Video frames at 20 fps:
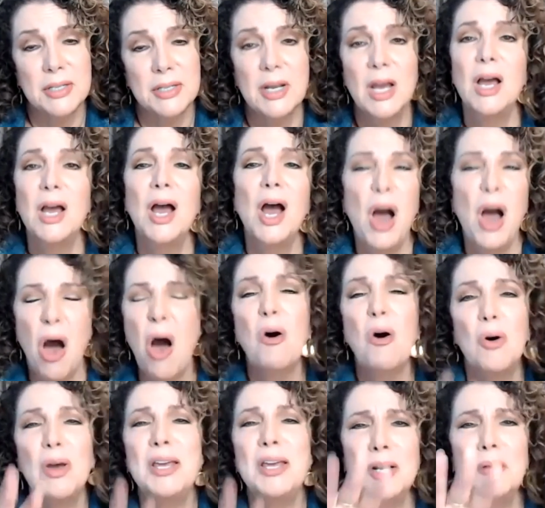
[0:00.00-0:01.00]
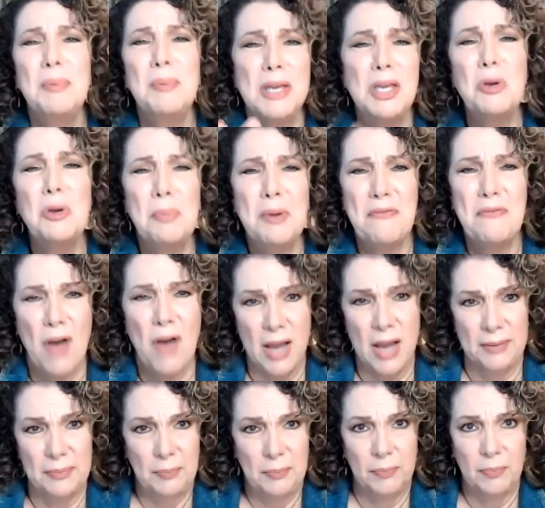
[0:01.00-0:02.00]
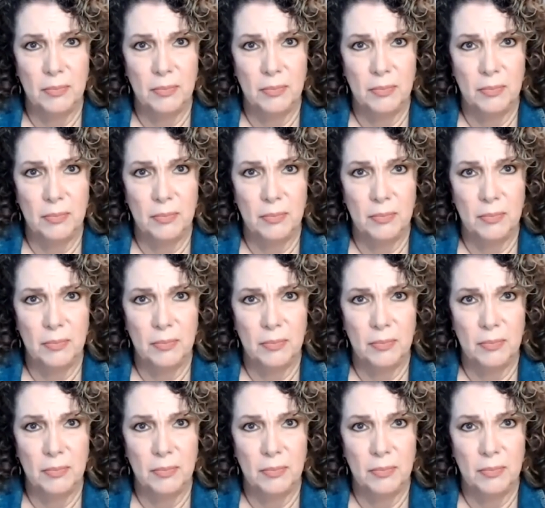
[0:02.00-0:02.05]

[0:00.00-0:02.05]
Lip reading: depressed. Oh, well, you'll be fine.